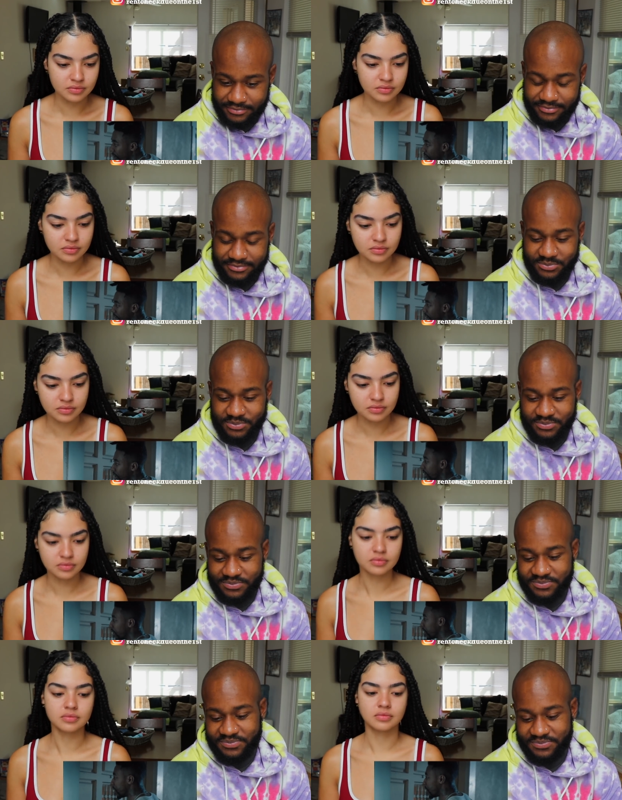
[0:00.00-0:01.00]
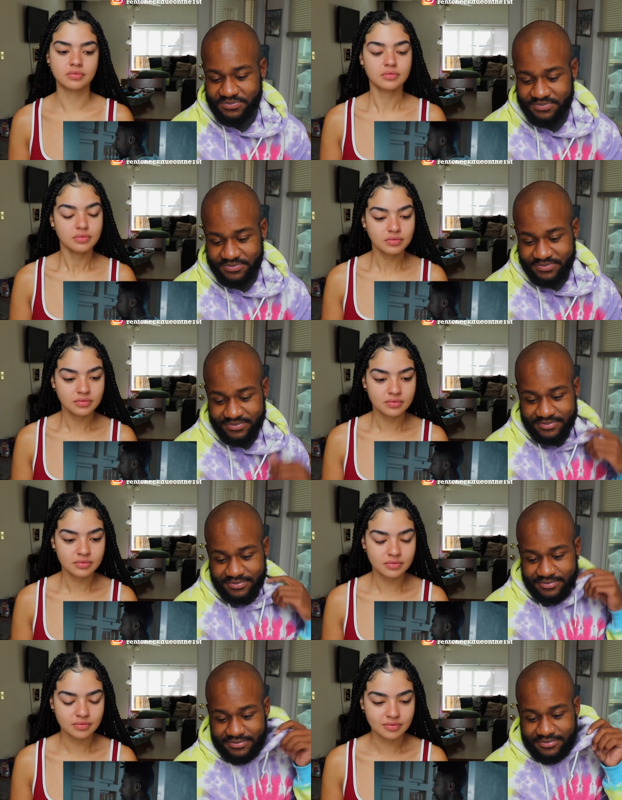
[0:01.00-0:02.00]

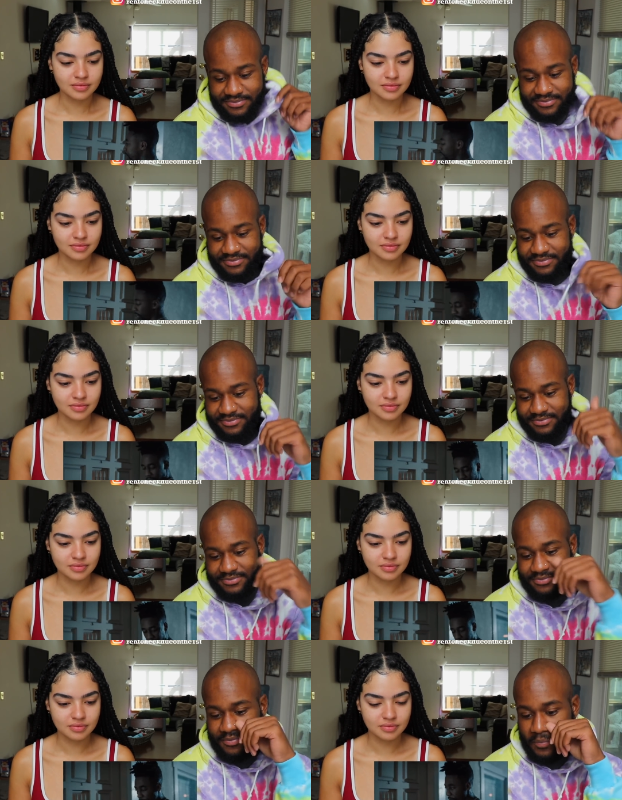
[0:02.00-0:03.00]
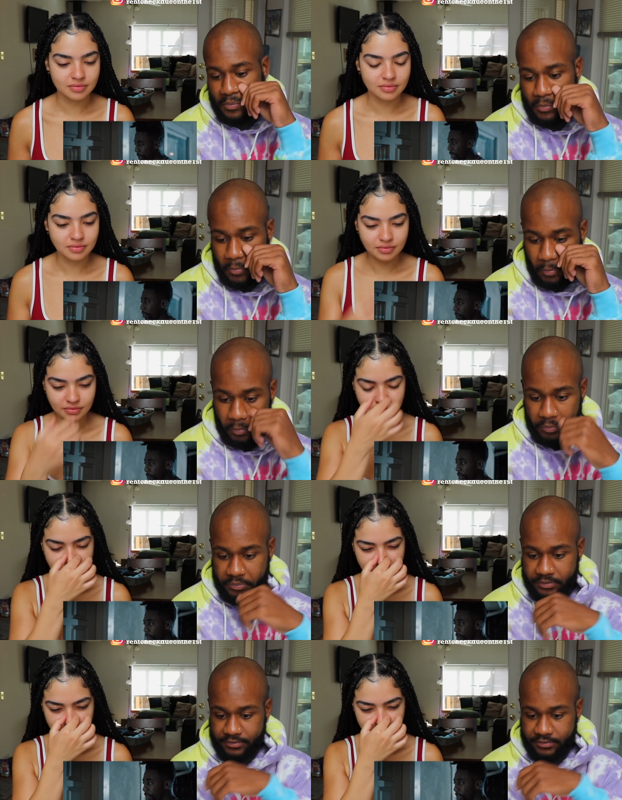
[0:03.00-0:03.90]
(no one is talking)